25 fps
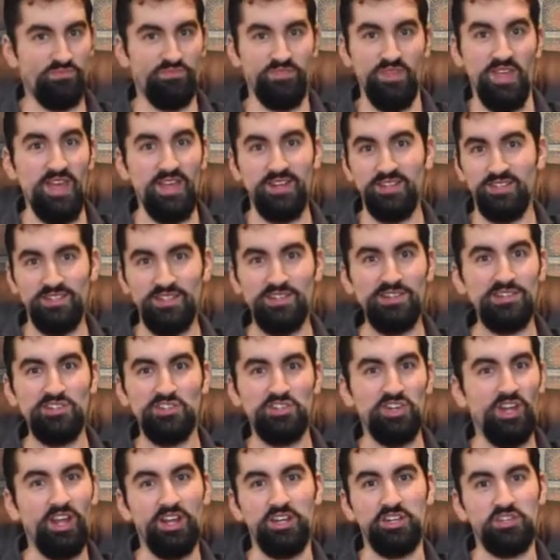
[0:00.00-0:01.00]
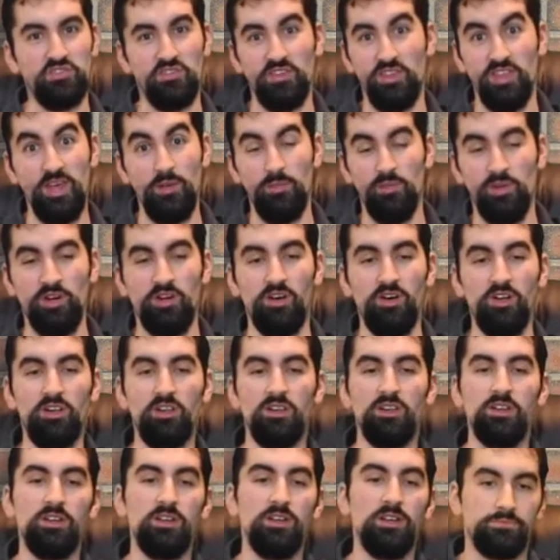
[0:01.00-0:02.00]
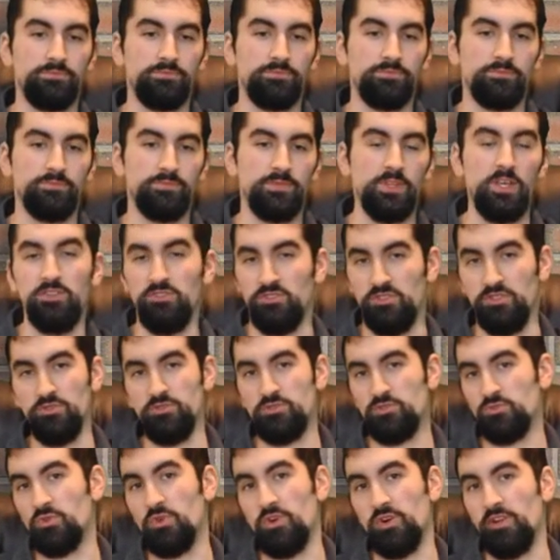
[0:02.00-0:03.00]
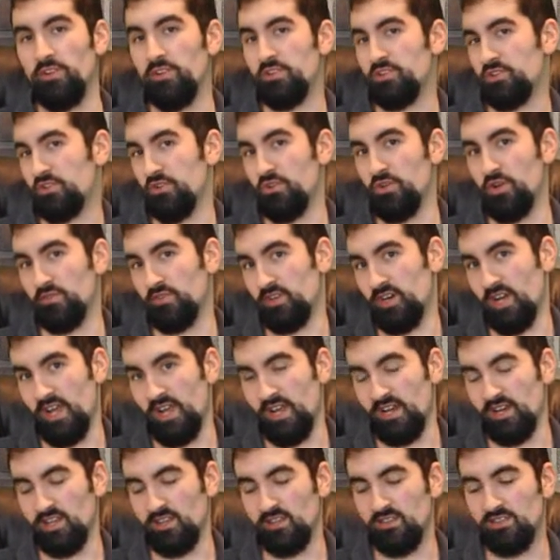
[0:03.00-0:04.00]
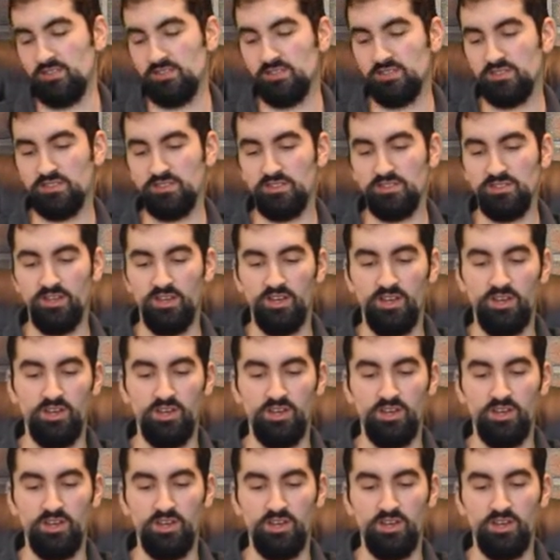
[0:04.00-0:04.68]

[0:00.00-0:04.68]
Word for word: that didn't change for them at all. Zeus royally screwed over Hades,